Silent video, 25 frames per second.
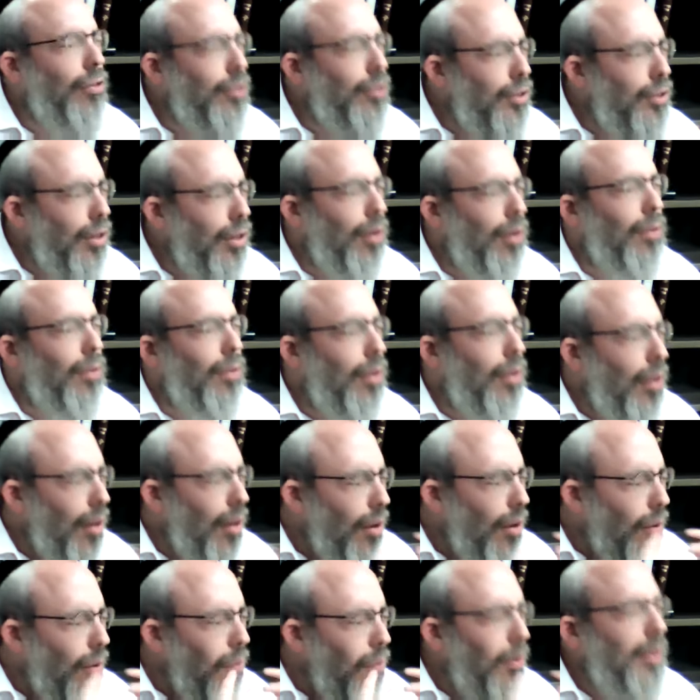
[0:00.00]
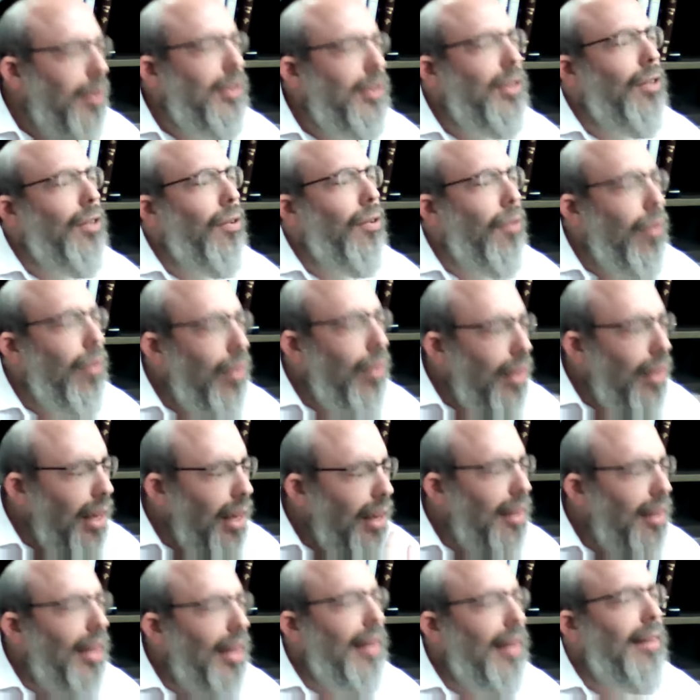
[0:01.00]
zone? What's your
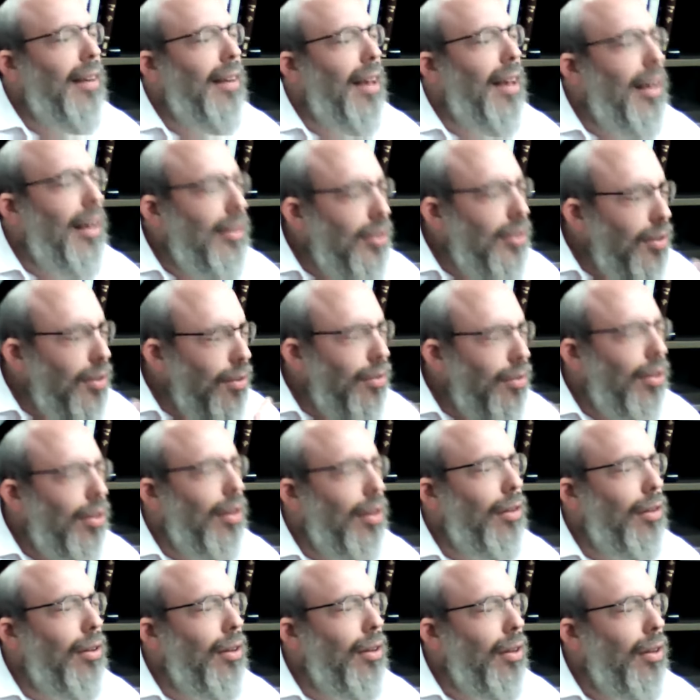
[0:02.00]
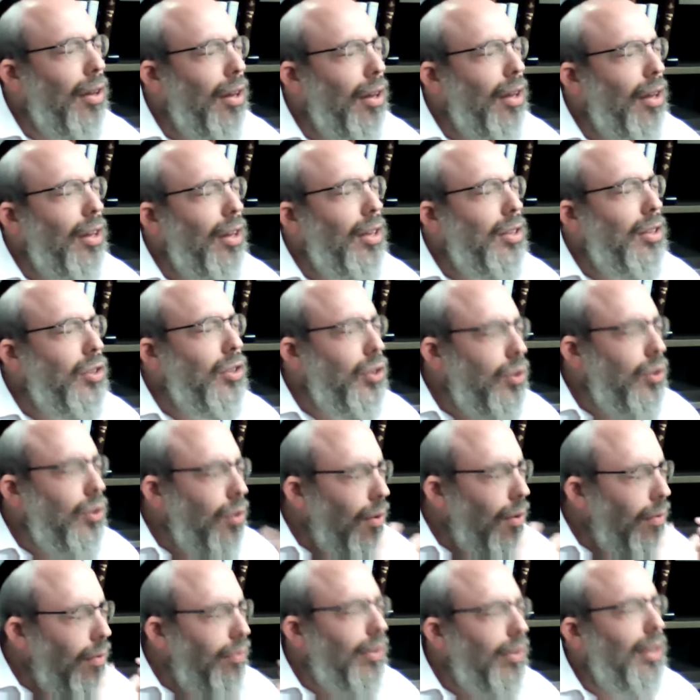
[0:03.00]
thing that takes you to the
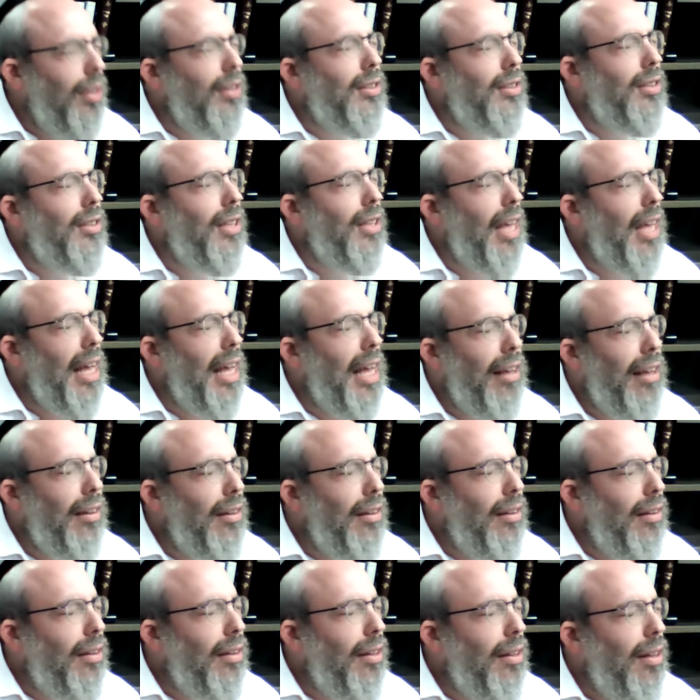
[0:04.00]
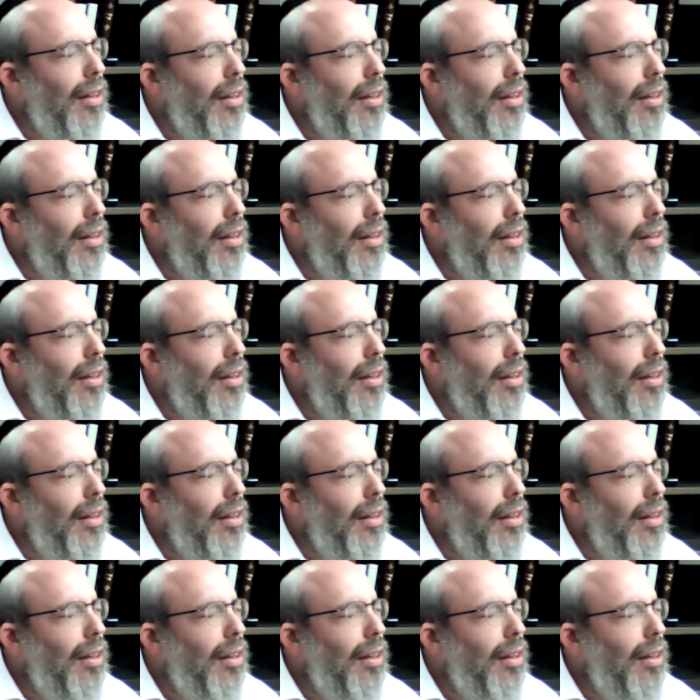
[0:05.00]
softest and